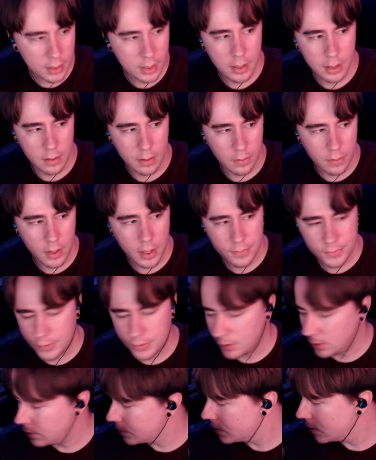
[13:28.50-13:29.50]
in a lot of
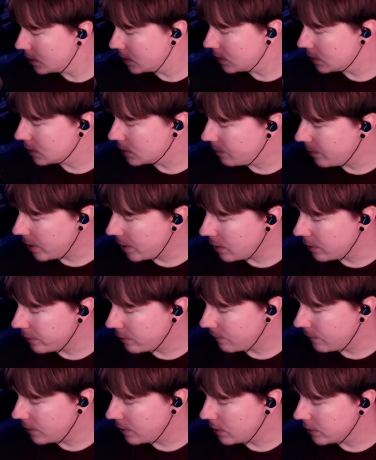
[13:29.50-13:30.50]
circumstances, better than
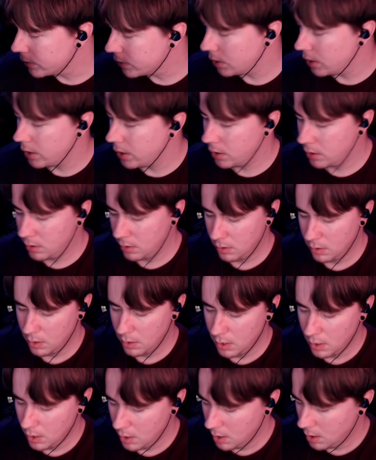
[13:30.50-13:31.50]
Fatal Strike.
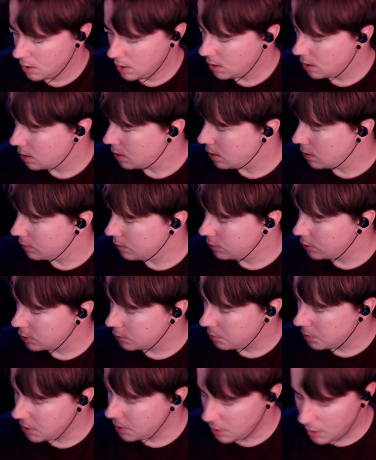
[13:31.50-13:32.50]
Just
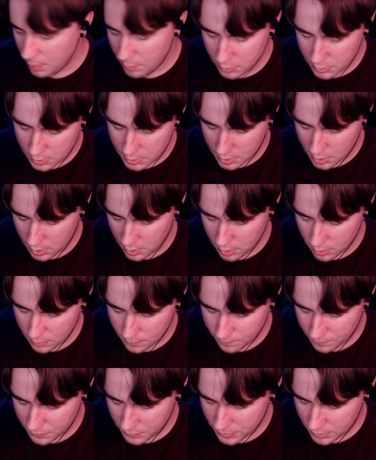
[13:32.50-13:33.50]
being able to
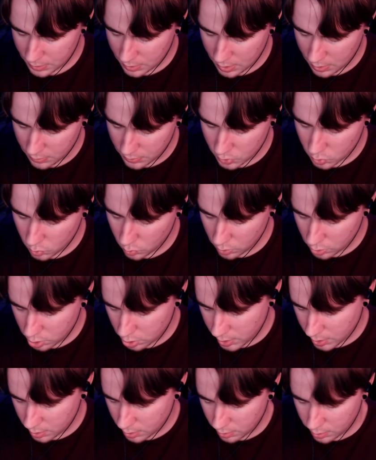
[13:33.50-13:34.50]
kill a Sword
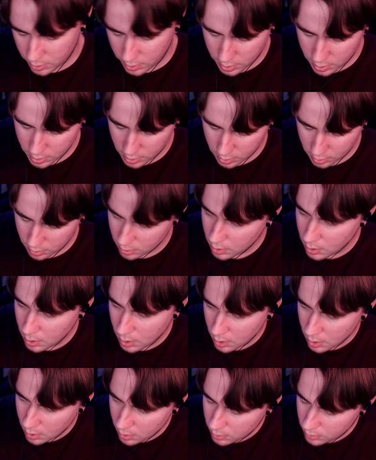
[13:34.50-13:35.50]
Strike Link,
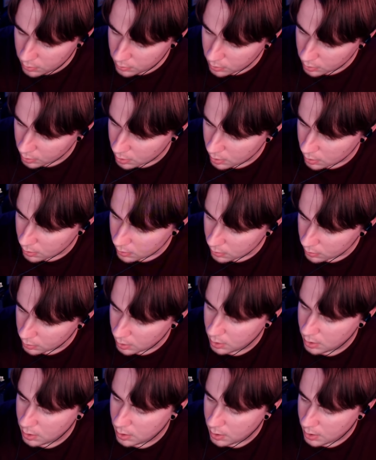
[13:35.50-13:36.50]
you can
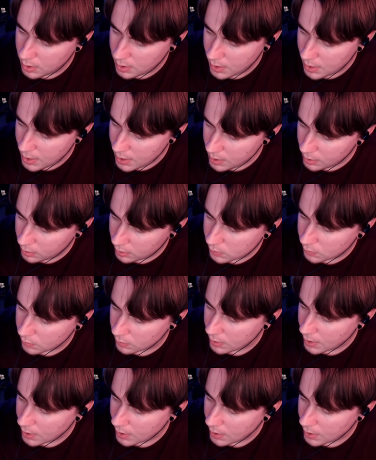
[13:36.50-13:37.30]
kill Aegis with